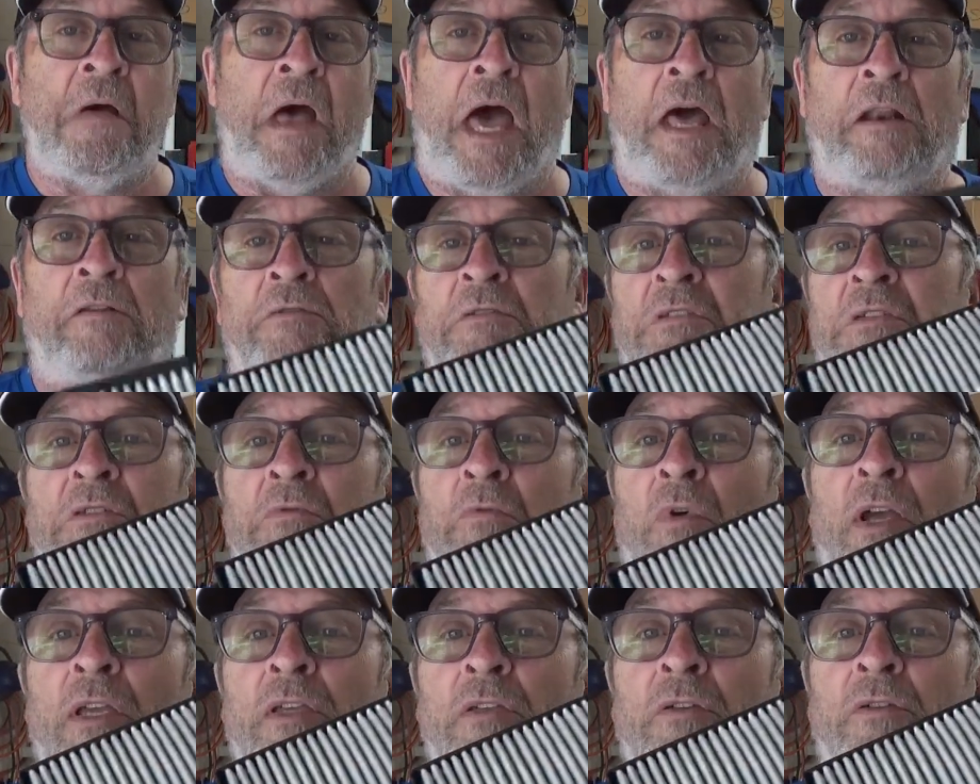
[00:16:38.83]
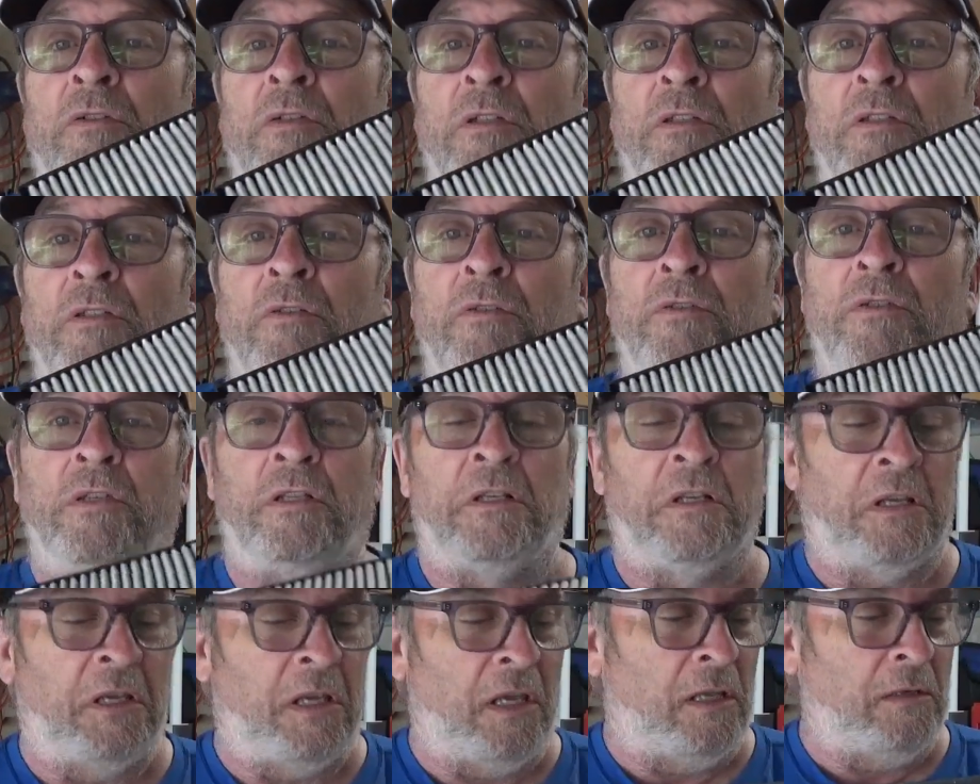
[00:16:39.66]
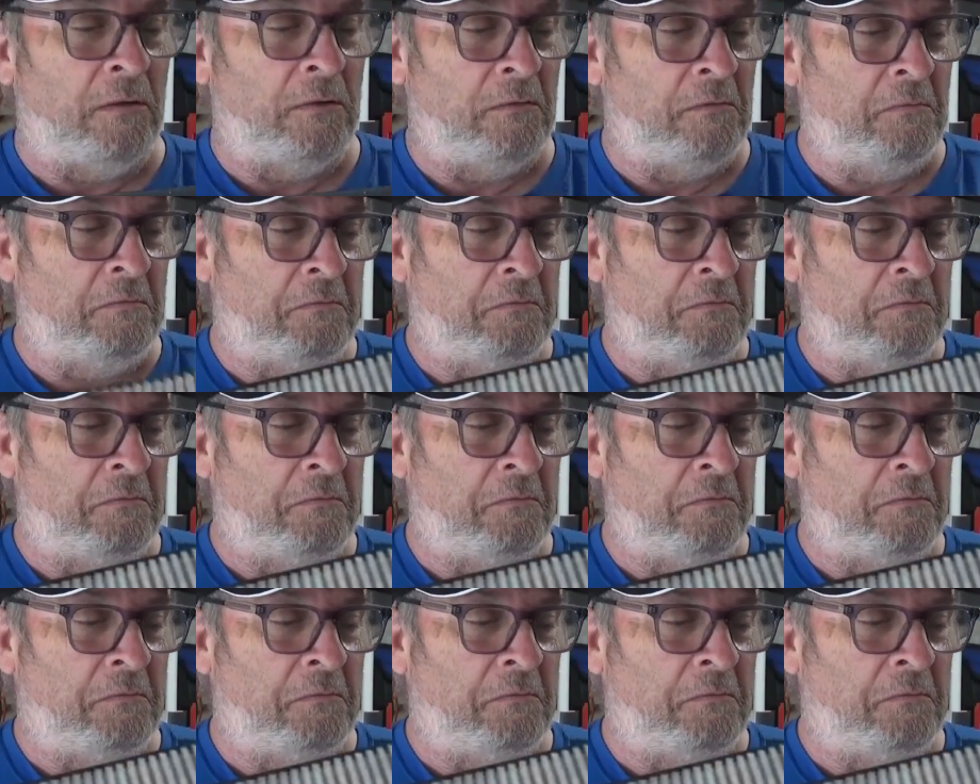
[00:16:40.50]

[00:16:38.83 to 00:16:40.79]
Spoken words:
I don't see why you couldn't use it again.